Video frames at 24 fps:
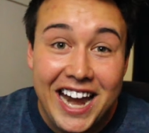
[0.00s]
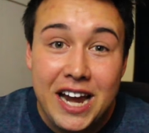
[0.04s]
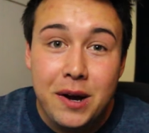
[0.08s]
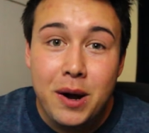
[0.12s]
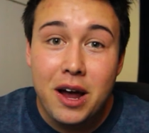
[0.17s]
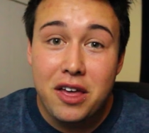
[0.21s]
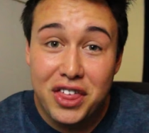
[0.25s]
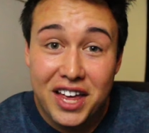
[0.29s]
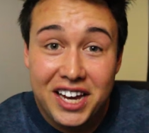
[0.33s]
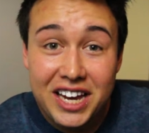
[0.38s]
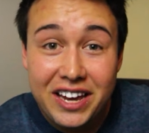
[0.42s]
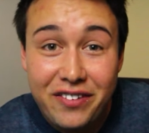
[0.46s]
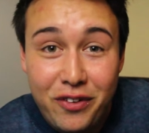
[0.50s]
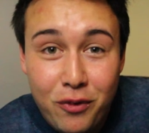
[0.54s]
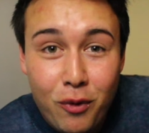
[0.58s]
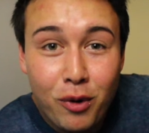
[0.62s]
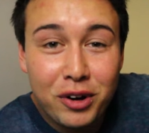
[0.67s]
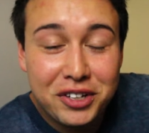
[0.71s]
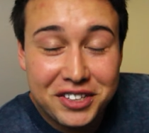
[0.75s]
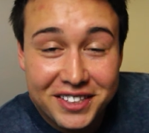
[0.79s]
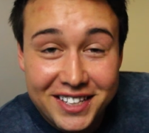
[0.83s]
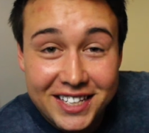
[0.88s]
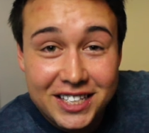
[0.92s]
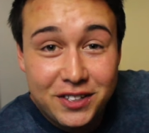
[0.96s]
Anyway, thank you for
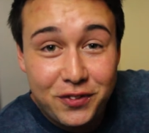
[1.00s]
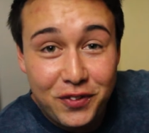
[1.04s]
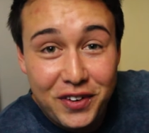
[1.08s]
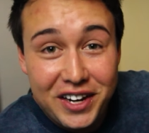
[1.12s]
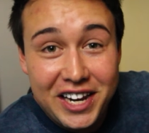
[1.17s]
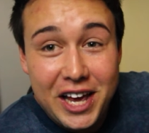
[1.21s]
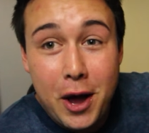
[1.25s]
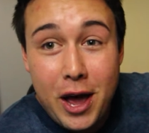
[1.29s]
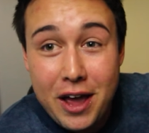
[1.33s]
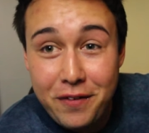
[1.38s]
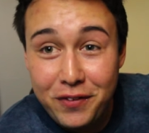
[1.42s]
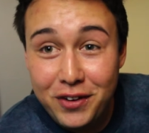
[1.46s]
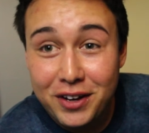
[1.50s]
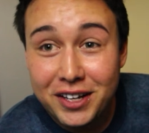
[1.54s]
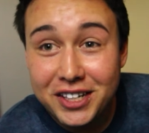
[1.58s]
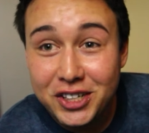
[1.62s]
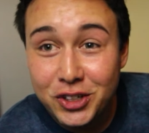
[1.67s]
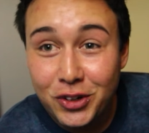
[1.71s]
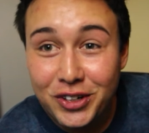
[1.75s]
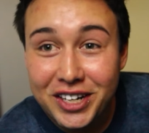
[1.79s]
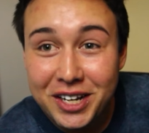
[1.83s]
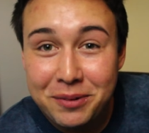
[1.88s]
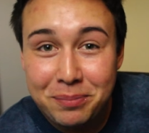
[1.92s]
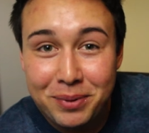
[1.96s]
watching this video. If you
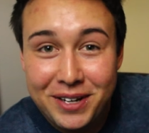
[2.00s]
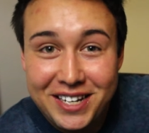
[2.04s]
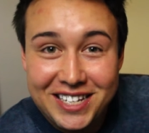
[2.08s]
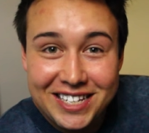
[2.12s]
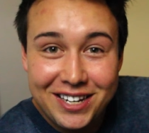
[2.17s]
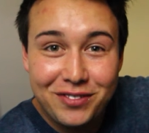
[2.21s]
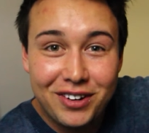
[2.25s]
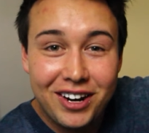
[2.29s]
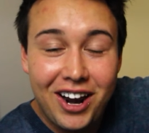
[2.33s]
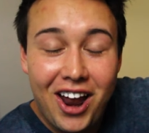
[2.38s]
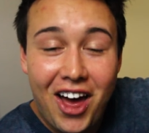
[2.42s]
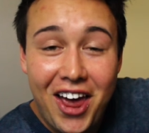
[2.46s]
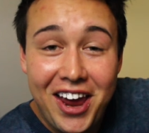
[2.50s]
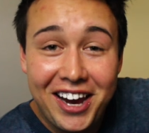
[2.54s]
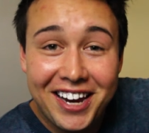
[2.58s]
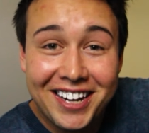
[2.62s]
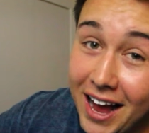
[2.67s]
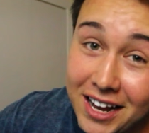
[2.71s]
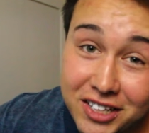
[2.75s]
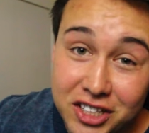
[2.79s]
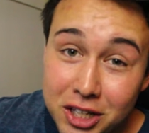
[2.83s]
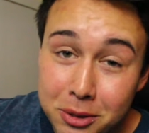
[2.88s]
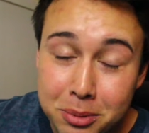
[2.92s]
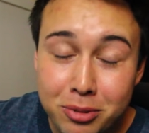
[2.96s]
enjoyed it, please give it a
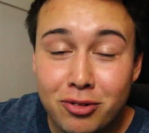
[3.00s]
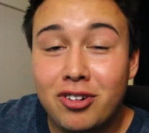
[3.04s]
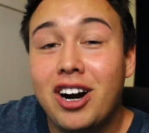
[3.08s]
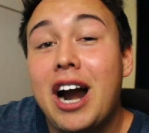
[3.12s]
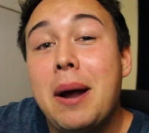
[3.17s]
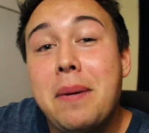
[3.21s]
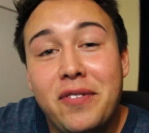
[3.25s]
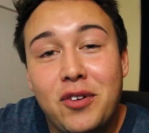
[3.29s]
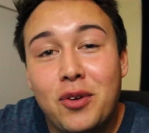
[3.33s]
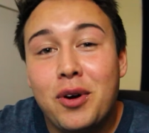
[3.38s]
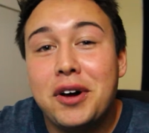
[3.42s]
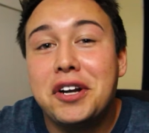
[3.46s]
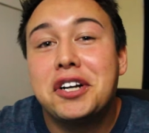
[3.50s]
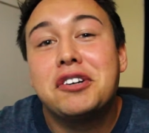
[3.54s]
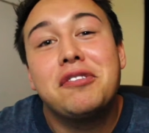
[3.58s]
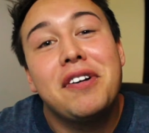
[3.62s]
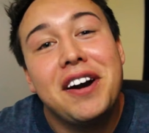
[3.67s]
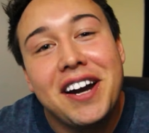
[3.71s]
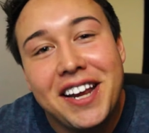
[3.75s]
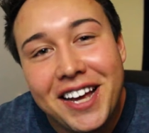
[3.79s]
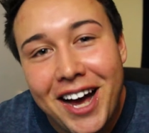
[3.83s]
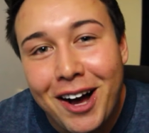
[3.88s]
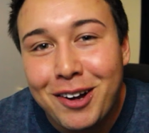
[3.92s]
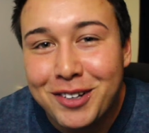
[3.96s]
like, and subscribe if you aren't
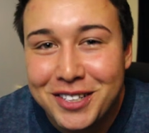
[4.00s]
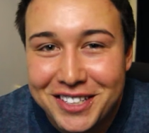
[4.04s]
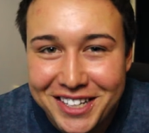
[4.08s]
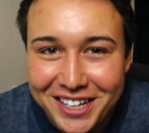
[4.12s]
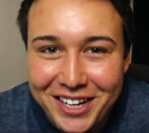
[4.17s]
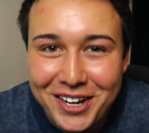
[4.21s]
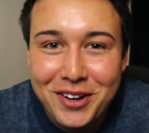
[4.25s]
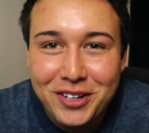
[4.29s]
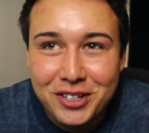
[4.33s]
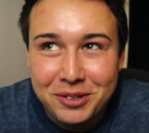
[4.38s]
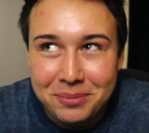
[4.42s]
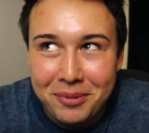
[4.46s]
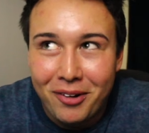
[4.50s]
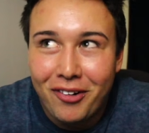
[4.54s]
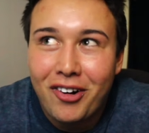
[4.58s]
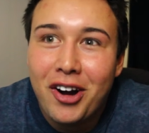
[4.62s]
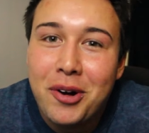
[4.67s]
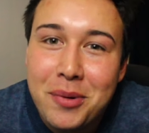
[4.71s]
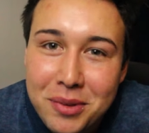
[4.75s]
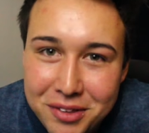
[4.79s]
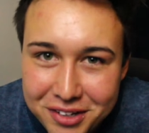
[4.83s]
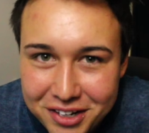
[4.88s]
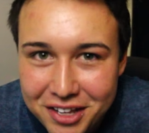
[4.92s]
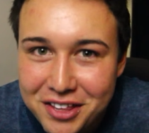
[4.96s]
already. I'll see you
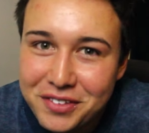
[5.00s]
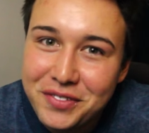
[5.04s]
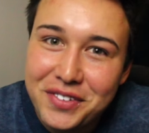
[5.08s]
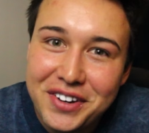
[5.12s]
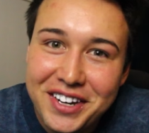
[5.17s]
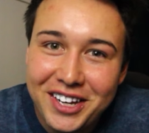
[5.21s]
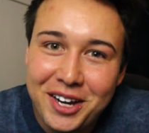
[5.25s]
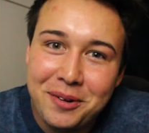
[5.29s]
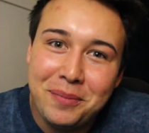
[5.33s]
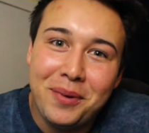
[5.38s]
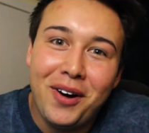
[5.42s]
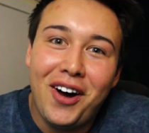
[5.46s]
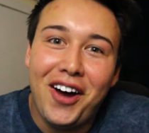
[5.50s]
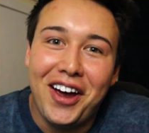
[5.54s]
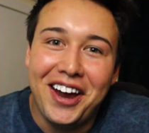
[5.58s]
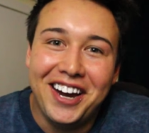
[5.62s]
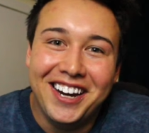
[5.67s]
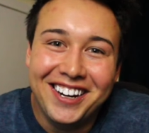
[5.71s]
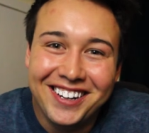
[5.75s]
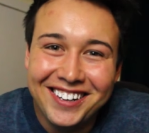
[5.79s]
tomorrow with another video. Bye.